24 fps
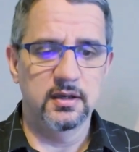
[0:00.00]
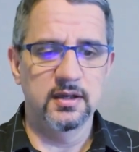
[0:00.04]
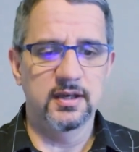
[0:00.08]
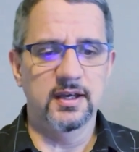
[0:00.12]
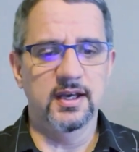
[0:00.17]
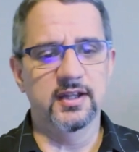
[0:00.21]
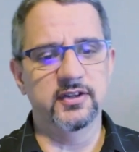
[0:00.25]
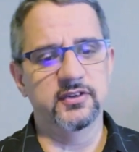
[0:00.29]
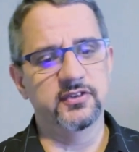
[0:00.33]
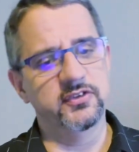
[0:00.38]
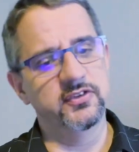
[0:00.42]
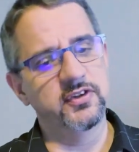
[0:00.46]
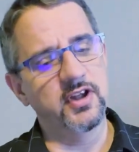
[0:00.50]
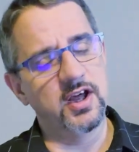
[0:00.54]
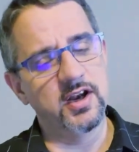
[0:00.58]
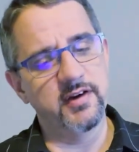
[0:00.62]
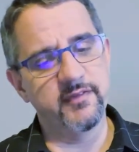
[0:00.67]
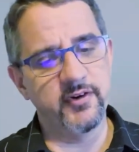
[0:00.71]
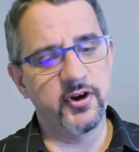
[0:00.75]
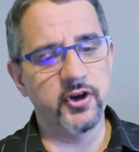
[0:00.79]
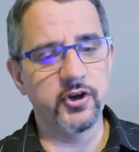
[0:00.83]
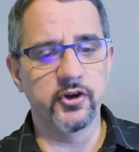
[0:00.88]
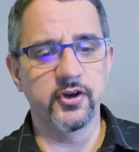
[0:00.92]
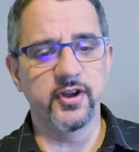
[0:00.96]
It's not a
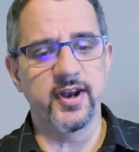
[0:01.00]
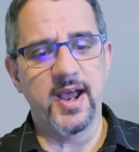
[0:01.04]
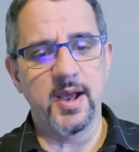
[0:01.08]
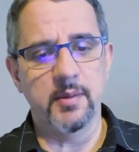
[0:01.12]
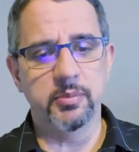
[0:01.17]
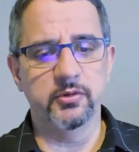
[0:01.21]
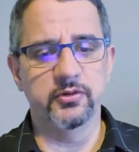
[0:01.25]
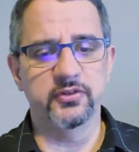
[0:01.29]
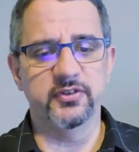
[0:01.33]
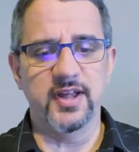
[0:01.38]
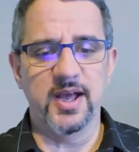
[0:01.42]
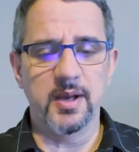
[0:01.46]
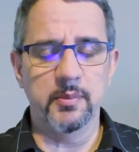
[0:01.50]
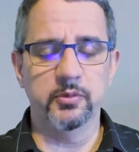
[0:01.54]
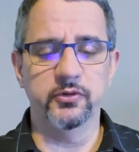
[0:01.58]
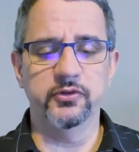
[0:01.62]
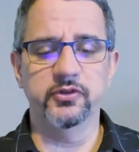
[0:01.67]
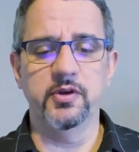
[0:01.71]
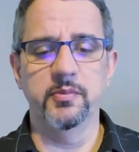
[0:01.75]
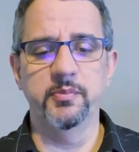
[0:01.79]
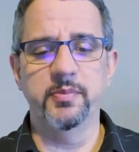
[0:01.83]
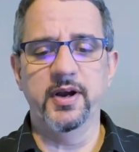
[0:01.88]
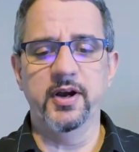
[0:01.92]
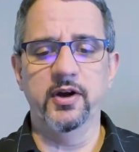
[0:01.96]
very good apples to apples
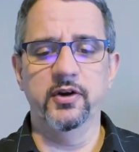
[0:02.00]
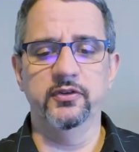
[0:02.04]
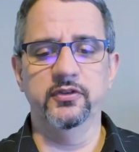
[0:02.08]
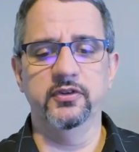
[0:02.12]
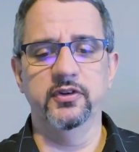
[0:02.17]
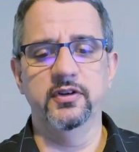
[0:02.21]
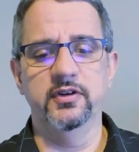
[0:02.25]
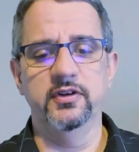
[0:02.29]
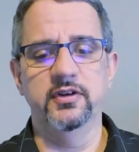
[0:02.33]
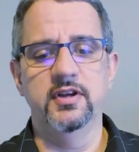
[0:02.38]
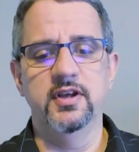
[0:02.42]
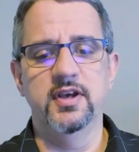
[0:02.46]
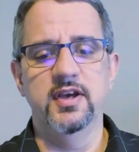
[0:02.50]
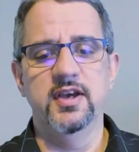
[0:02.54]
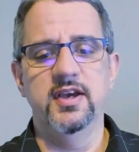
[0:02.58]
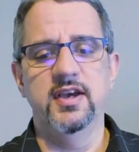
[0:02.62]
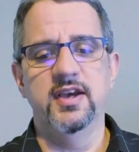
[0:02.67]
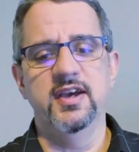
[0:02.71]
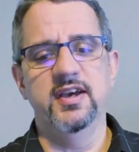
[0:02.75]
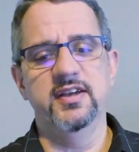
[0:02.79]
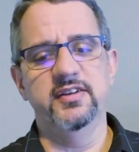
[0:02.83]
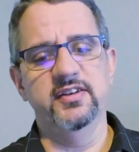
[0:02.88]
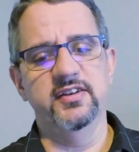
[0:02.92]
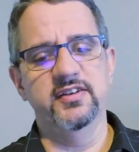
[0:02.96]
comparison.
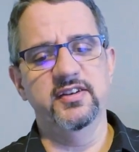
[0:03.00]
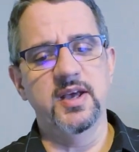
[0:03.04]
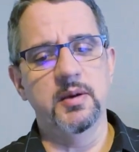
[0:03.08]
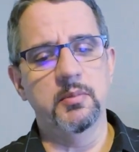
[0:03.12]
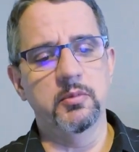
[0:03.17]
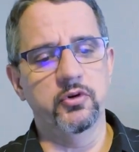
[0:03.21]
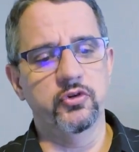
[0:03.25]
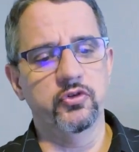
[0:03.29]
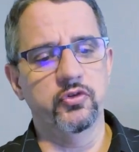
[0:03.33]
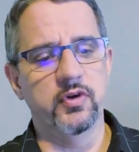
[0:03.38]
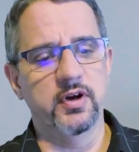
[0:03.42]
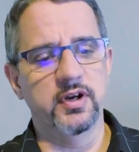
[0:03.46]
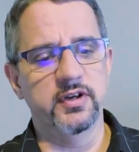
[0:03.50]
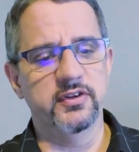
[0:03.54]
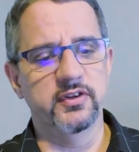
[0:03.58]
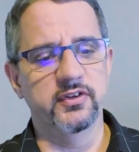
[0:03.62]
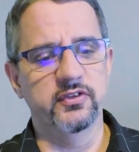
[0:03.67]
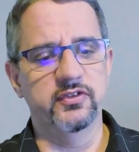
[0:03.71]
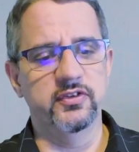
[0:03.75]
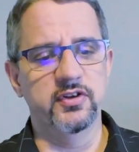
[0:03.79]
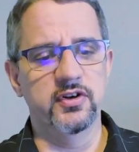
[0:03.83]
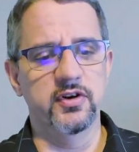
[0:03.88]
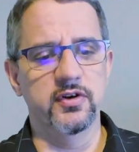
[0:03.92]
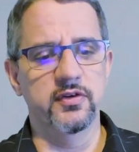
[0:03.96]
In the demo truck
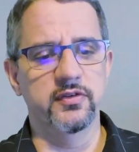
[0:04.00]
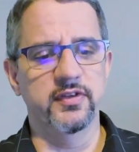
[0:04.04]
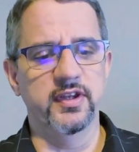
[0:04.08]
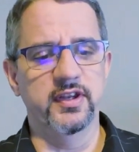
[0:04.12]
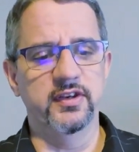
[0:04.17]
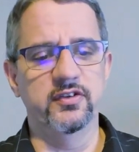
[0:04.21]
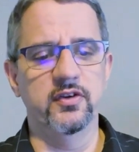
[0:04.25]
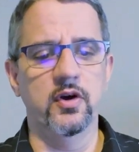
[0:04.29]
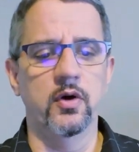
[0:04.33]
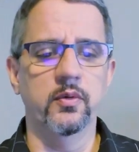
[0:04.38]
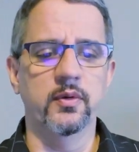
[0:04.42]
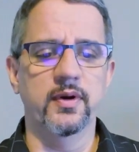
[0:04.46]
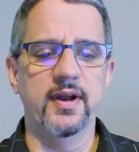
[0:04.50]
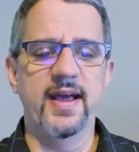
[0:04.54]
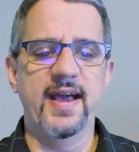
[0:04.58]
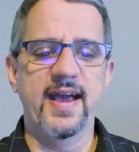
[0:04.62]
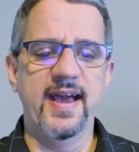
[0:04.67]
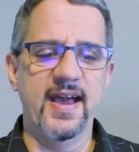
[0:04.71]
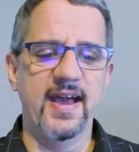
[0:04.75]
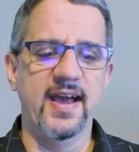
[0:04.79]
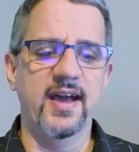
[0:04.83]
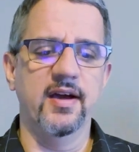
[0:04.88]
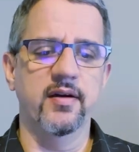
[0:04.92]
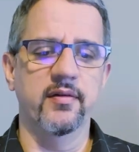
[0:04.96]
this year, they don't
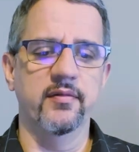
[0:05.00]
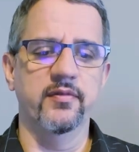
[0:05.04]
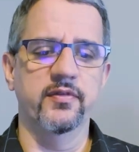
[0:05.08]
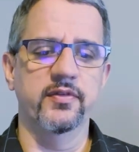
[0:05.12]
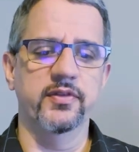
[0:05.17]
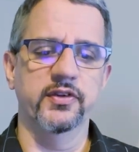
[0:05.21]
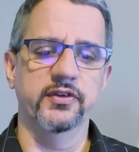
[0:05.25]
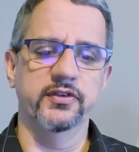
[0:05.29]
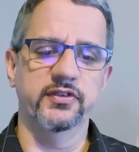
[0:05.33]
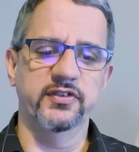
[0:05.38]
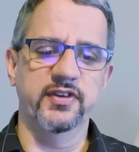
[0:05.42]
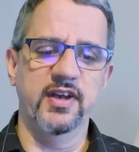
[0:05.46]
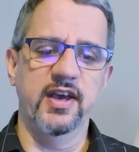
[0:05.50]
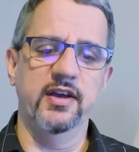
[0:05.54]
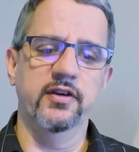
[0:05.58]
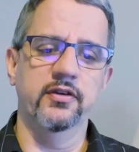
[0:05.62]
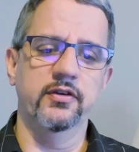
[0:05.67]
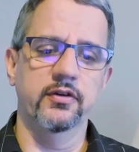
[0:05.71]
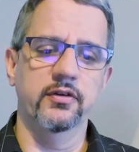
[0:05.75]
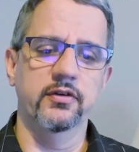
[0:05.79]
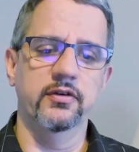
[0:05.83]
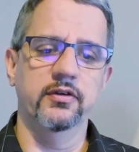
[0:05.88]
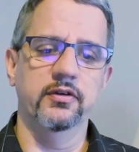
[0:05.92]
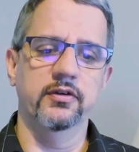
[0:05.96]
have the
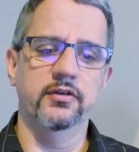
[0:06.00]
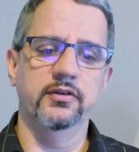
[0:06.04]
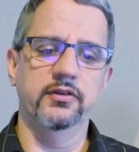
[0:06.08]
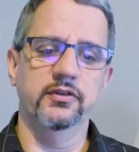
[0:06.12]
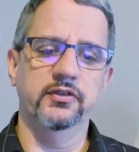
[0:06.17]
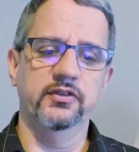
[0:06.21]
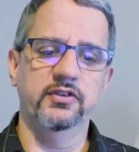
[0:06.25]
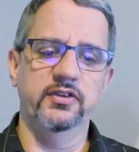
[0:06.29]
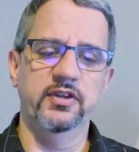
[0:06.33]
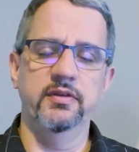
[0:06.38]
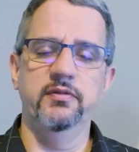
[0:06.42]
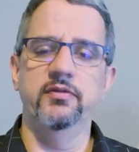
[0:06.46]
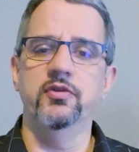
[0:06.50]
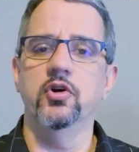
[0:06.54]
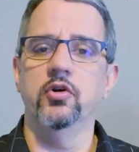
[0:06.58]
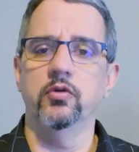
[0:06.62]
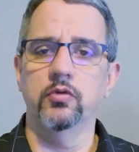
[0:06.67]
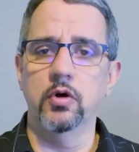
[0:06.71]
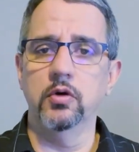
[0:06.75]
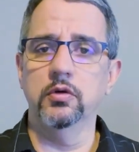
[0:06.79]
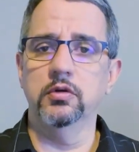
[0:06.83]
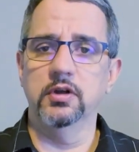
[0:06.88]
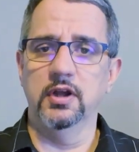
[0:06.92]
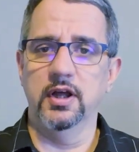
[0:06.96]
standard CVO
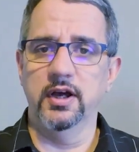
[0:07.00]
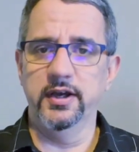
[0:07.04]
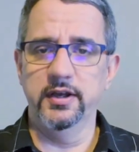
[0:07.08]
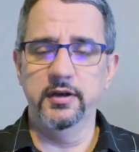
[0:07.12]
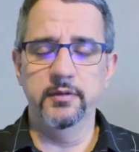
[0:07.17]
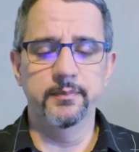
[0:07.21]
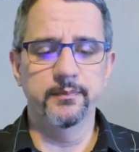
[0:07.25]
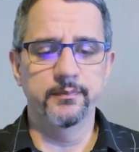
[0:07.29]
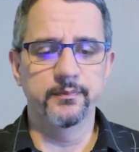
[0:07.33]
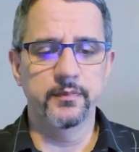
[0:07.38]
Road Glide.